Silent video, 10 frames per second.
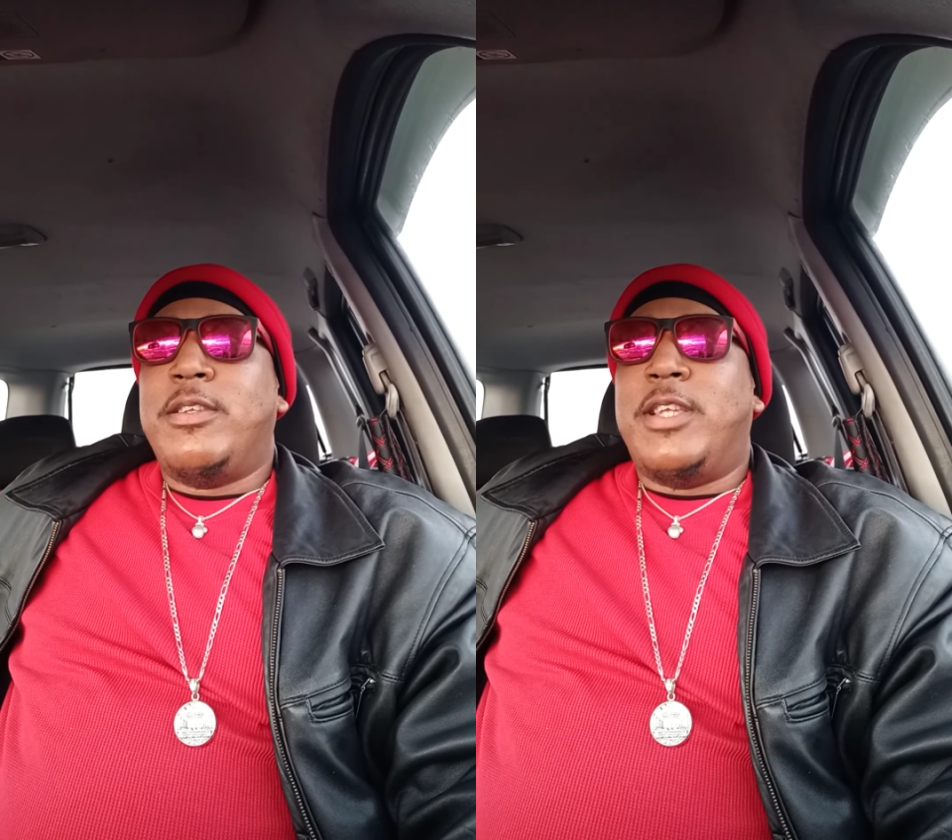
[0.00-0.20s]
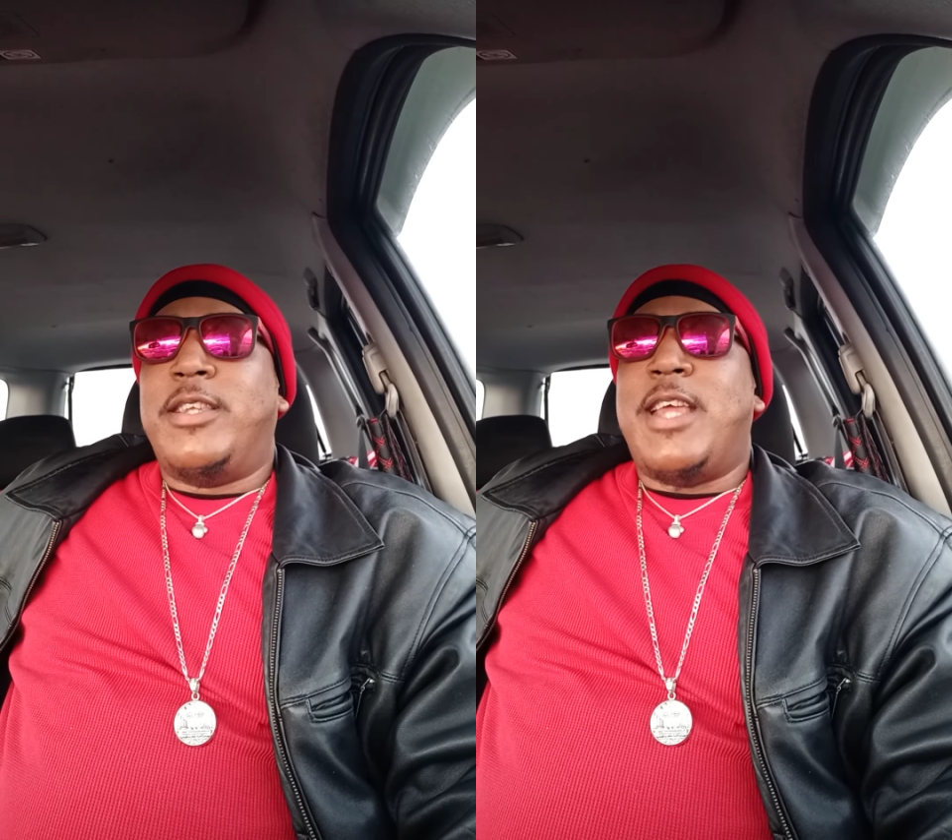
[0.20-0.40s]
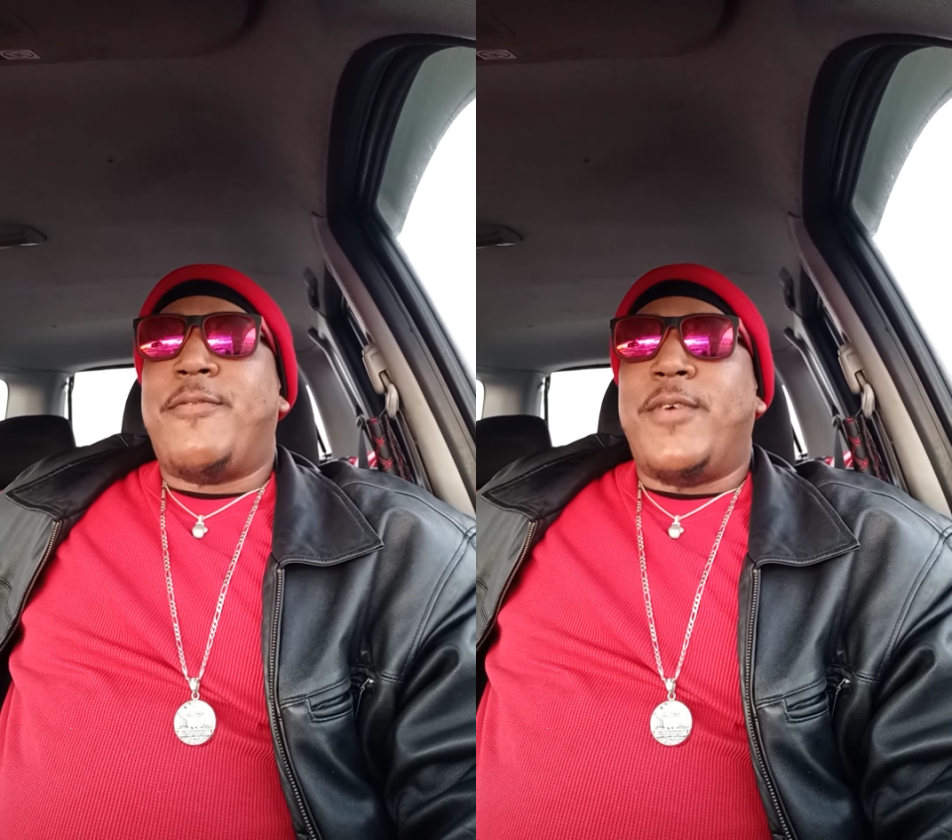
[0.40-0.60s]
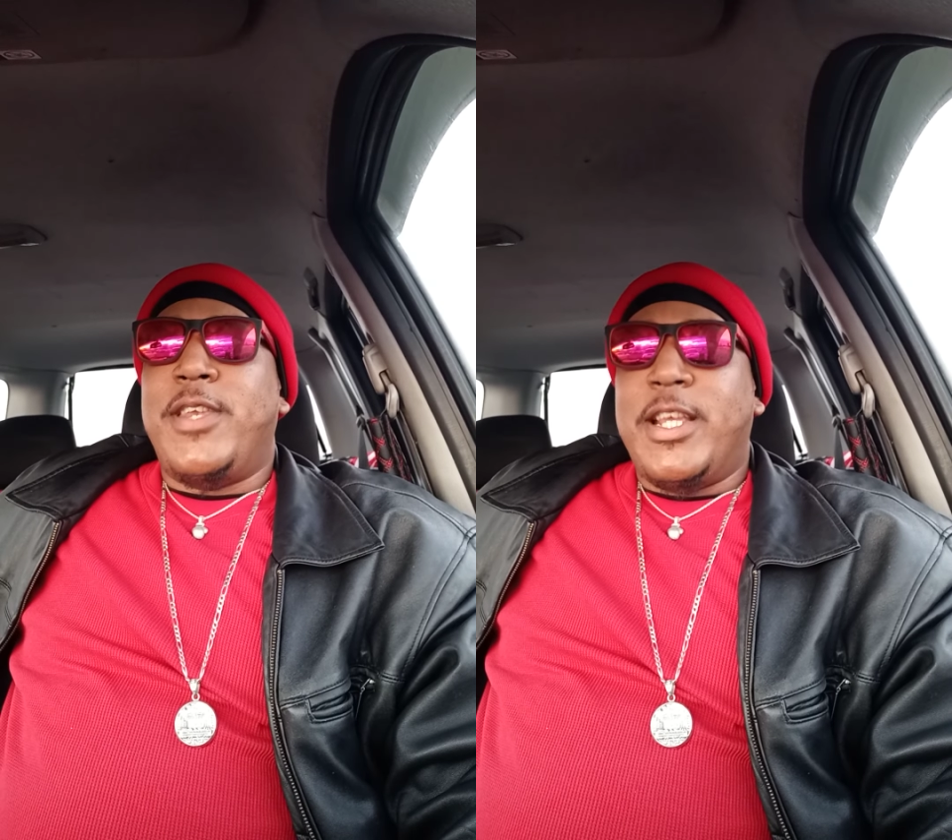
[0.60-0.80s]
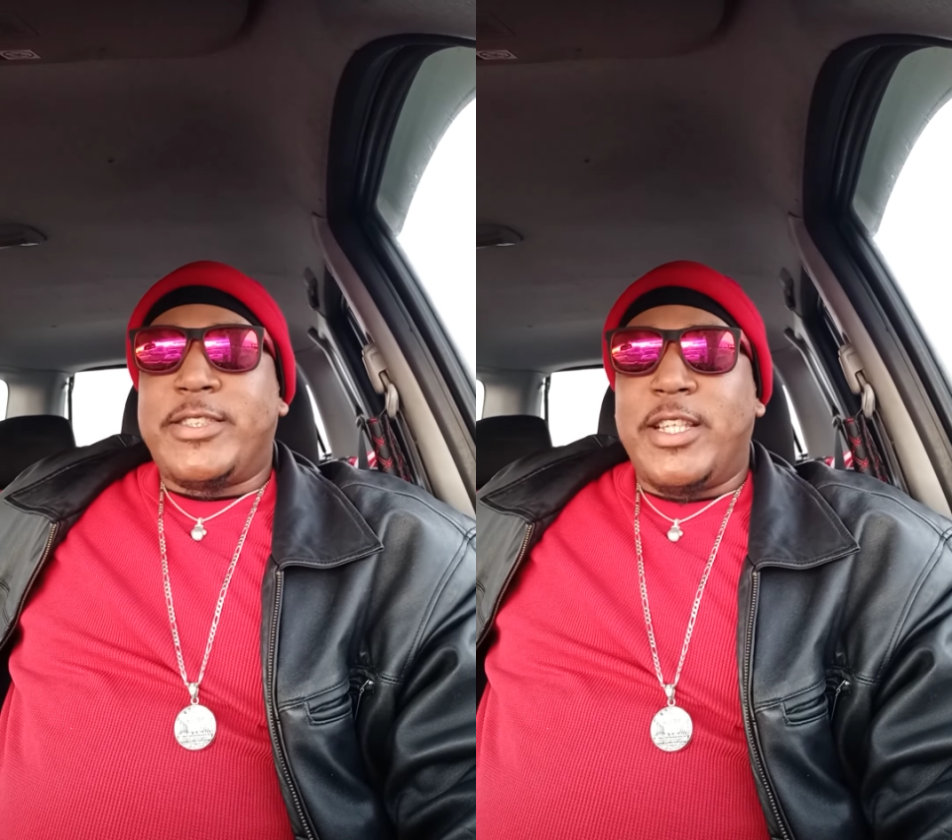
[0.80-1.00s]
the
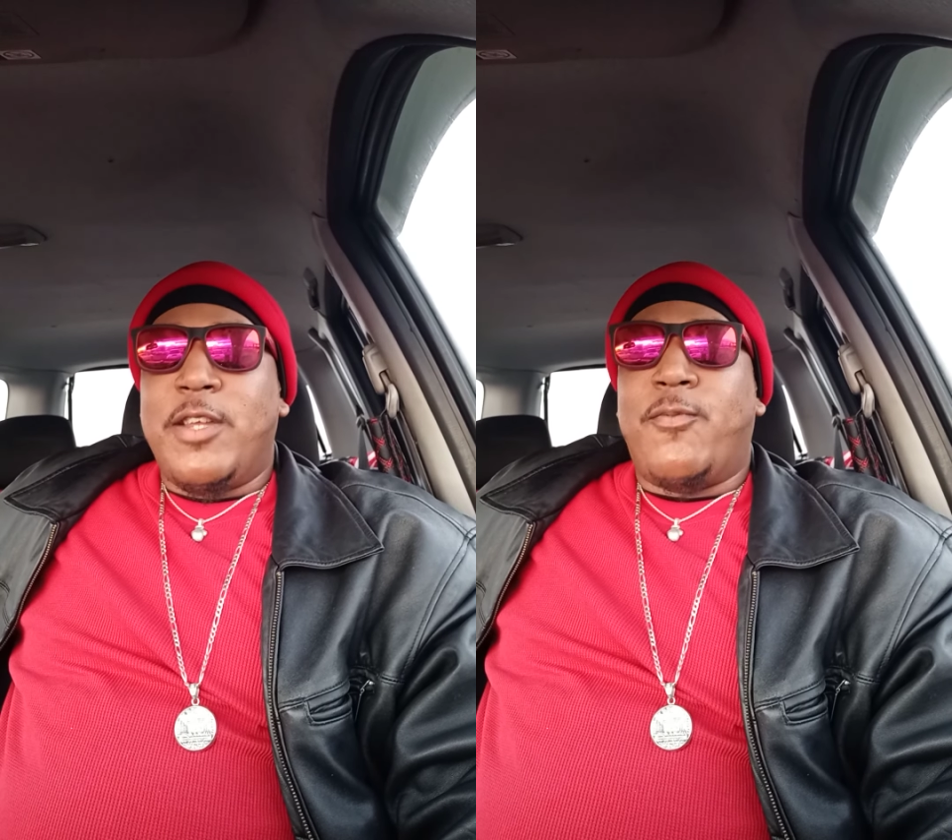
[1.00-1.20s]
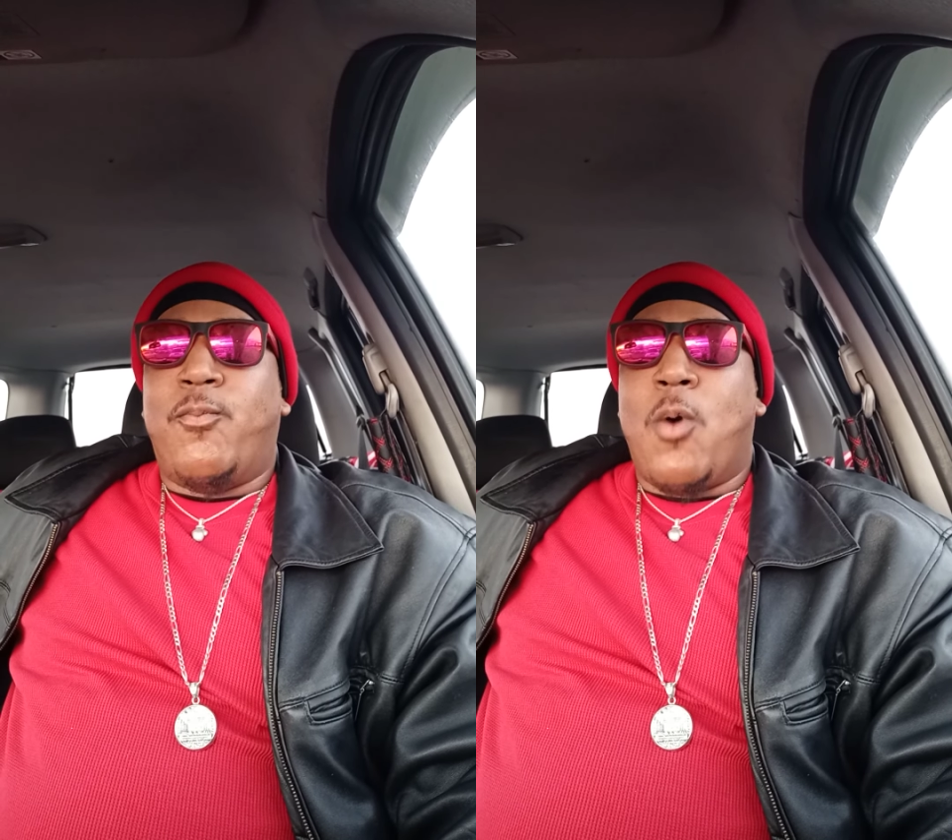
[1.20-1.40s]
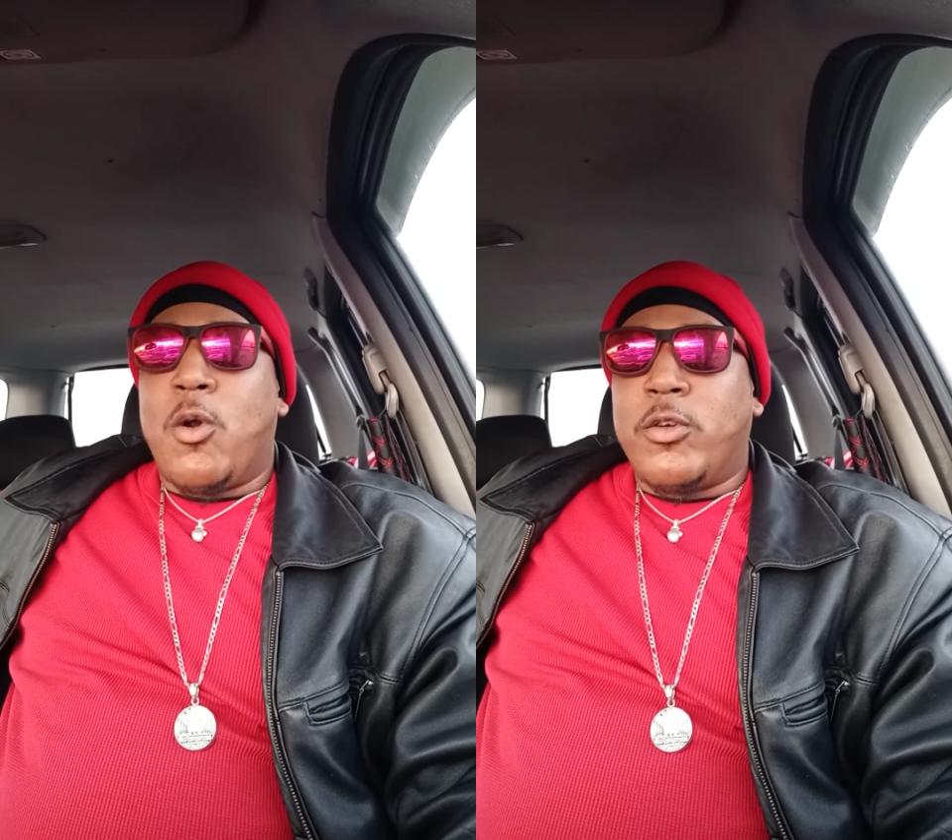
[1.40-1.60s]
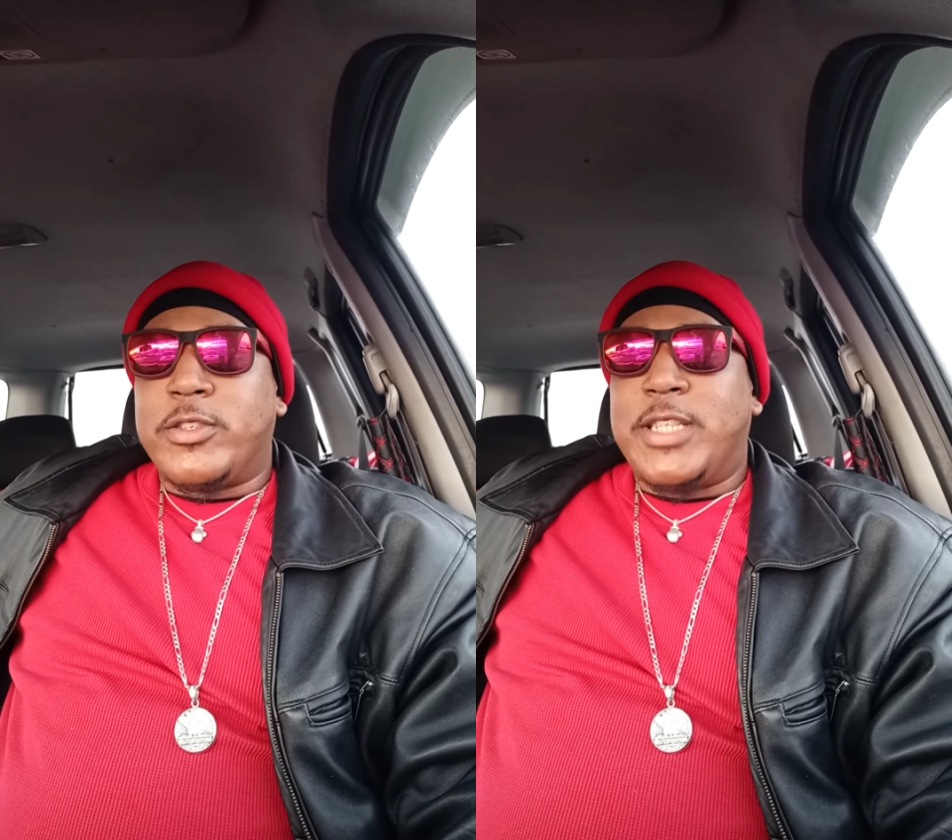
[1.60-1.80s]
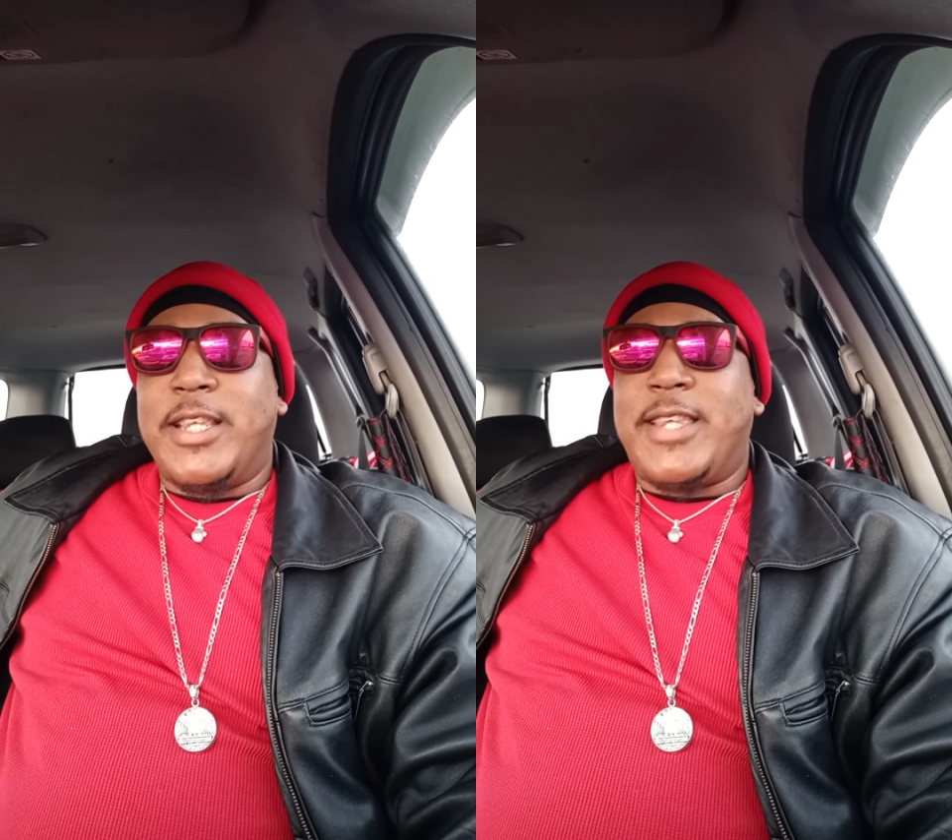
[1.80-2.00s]
definition of
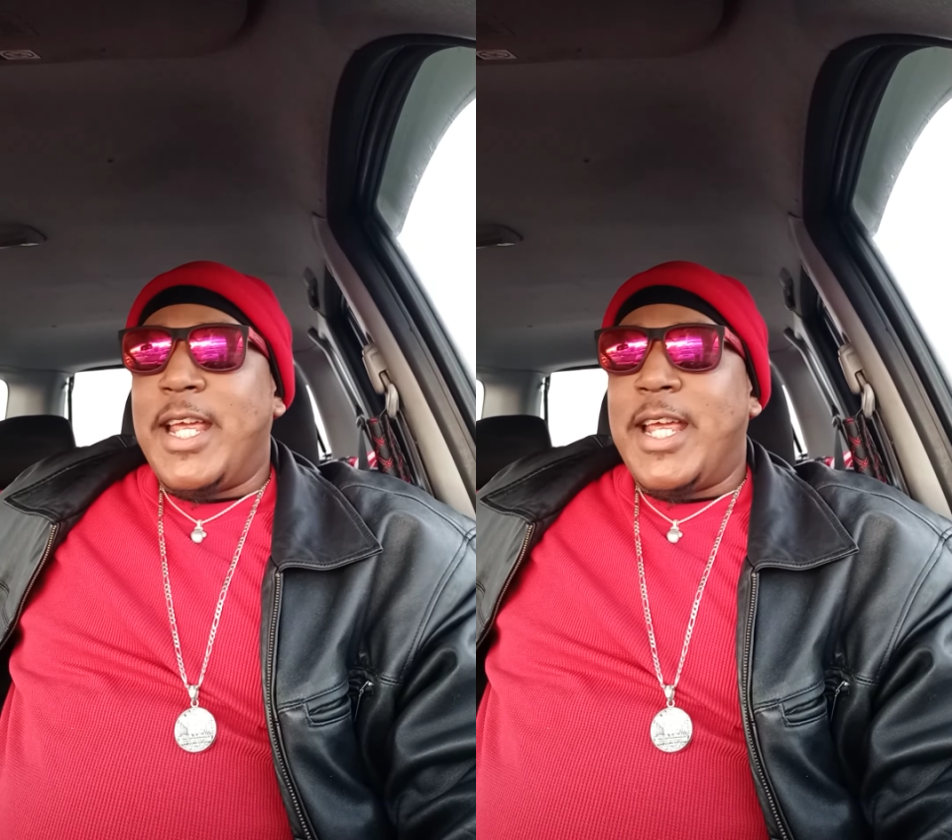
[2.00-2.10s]
words and